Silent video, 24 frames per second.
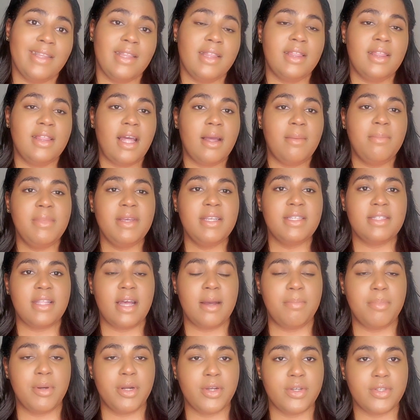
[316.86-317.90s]
That makes
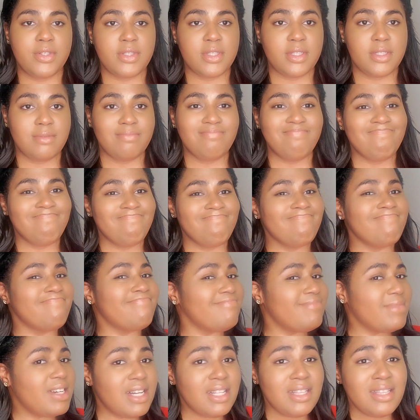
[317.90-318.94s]
that person
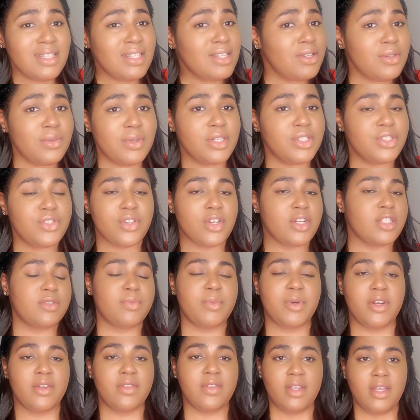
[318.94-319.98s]
a little
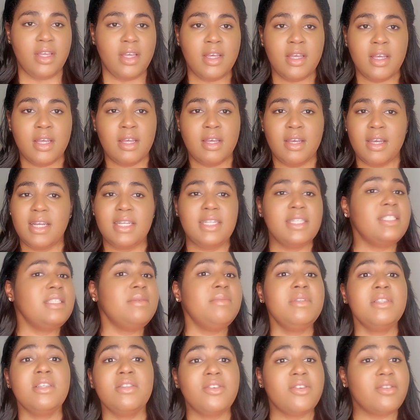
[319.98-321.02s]
untrustworthy. It doesn't mean
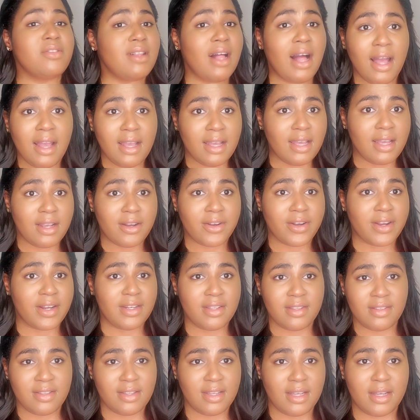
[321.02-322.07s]
that they're lying or
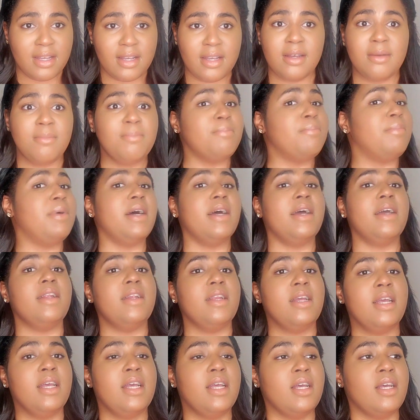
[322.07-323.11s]
anything, but
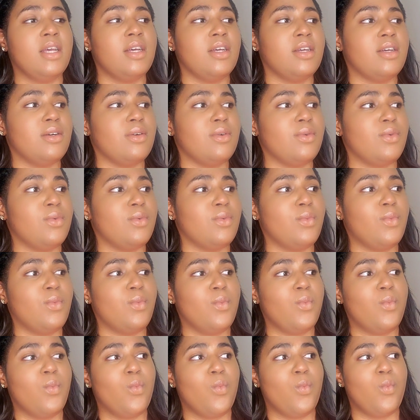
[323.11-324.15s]

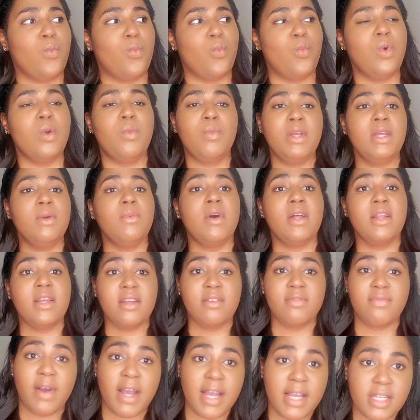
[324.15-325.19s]
when we want
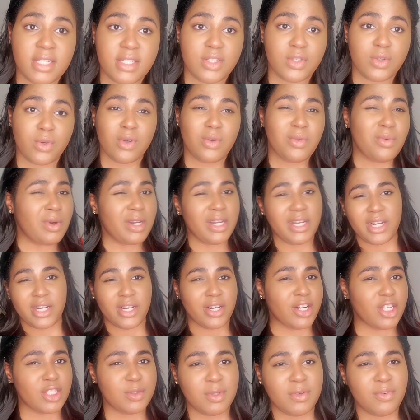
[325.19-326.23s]
advice or we want
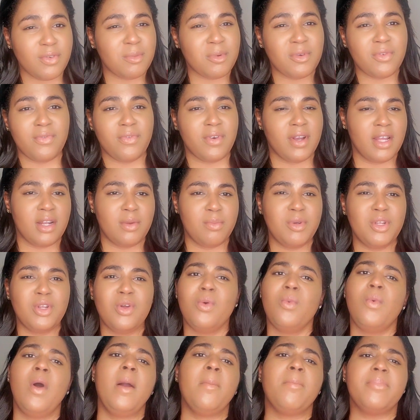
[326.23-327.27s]
encouragement from a friend, we don't
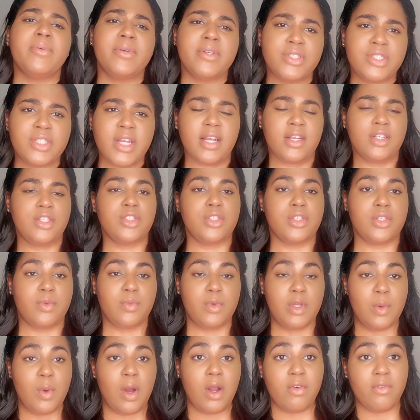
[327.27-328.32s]
want projection. We
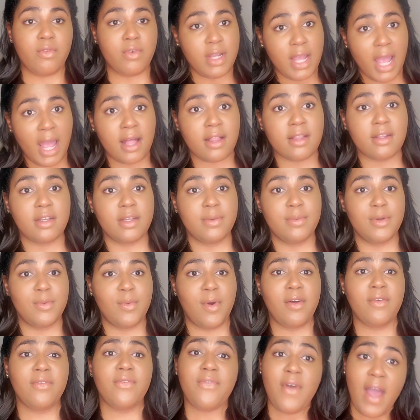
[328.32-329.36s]
want reality. We
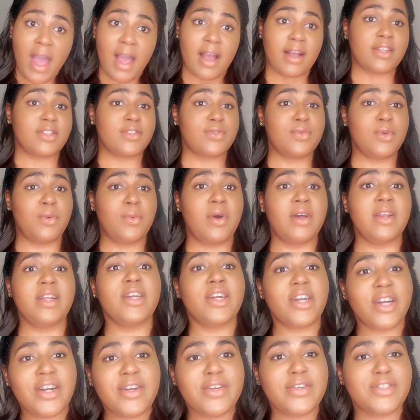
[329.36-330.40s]
want facts. We want
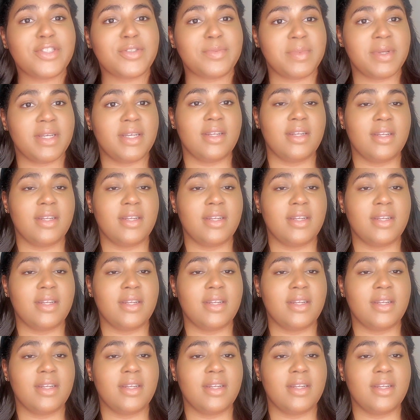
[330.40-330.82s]
encouragement.